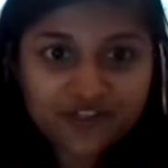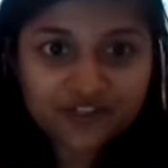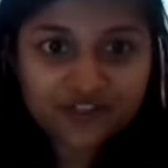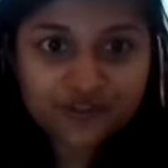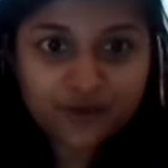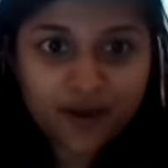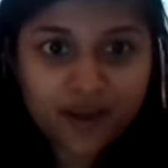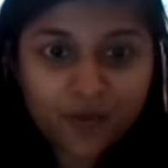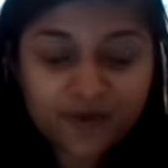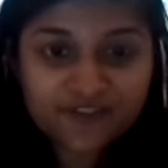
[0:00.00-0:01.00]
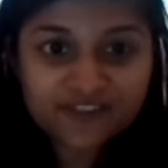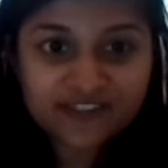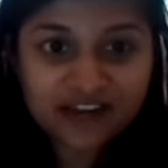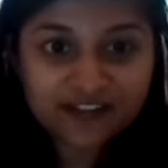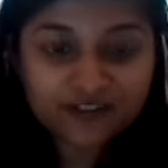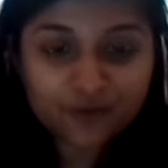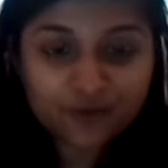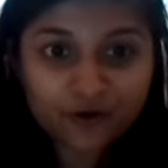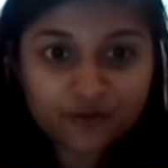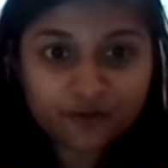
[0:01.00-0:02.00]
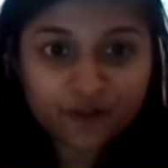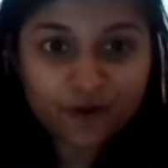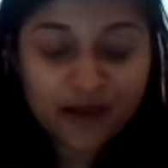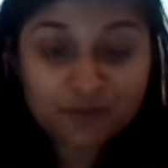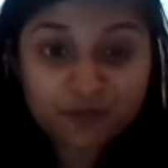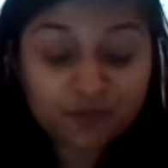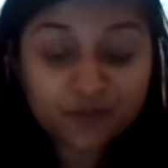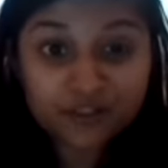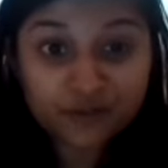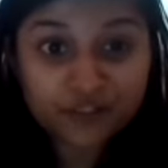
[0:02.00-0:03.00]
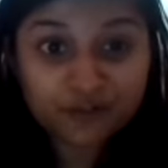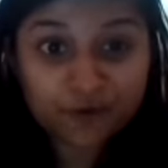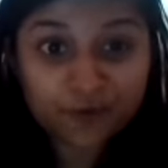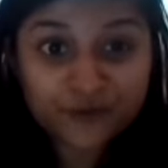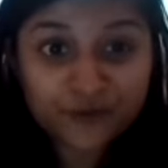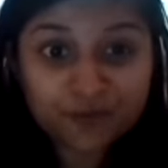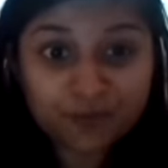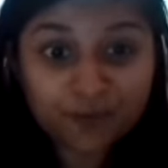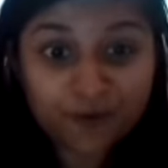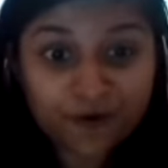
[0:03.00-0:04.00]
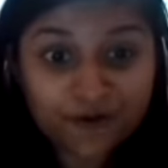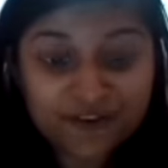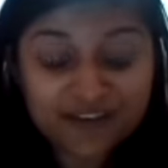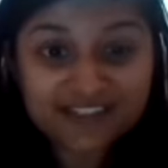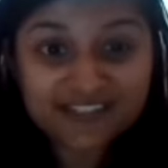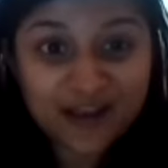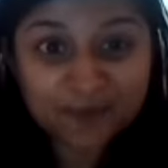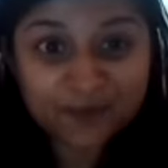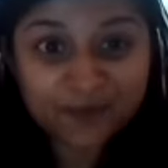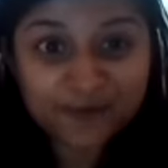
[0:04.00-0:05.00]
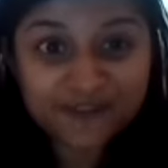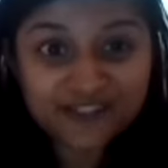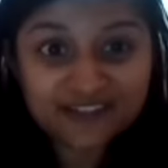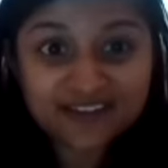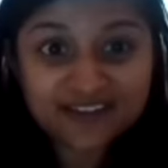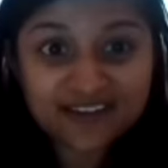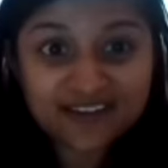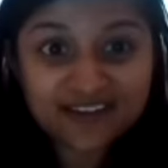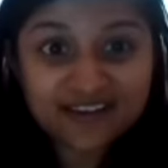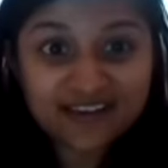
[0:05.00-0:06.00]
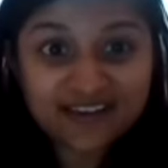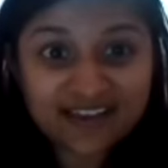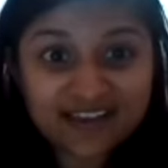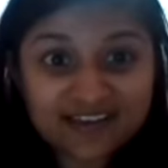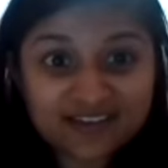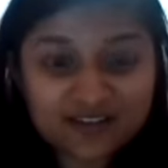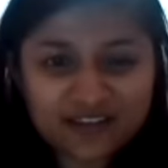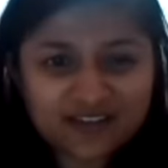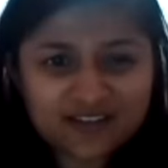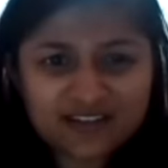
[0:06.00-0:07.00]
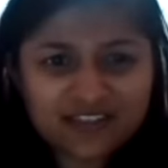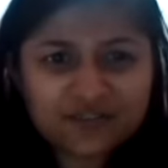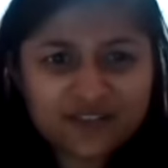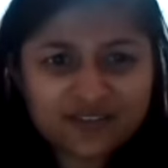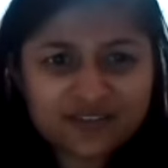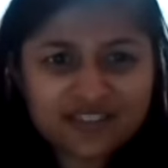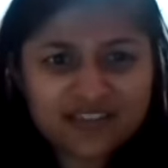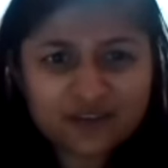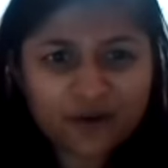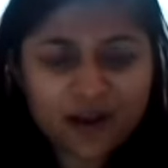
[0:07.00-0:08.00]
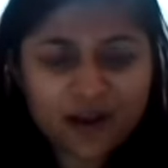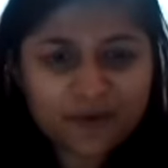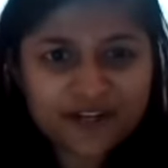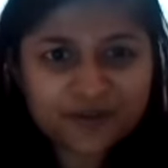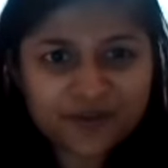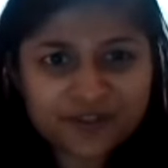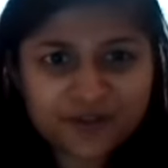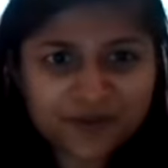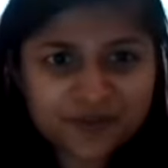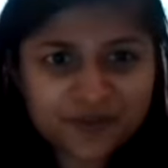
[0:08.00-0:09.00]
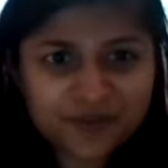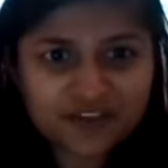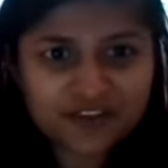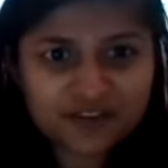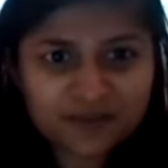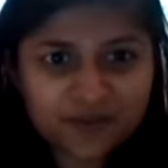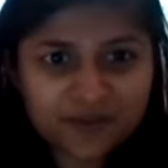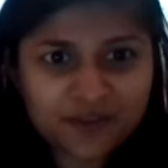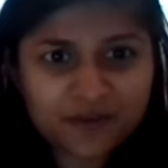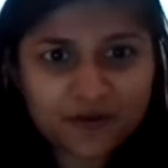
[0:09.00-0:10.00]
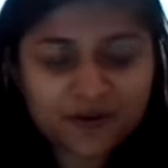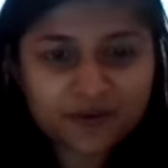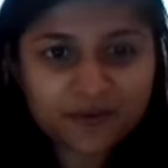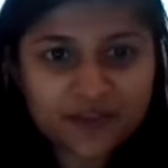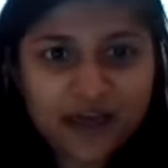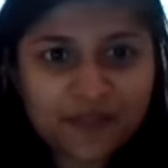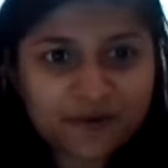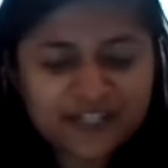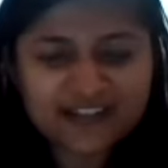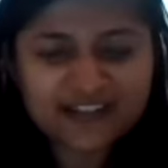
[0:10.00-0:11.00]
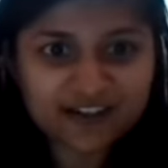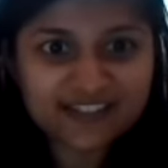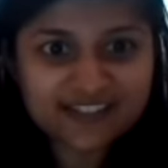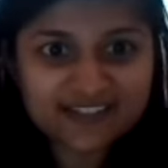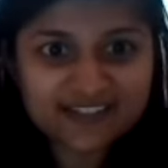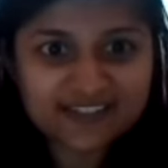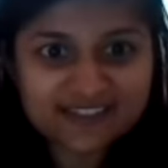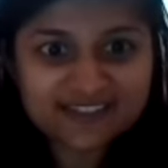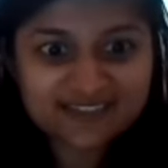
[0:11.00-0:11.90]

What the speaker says: is doing with this kind of workflow. I'm really looking forward to more examples and even seeing the corroborated results with other diagnostics.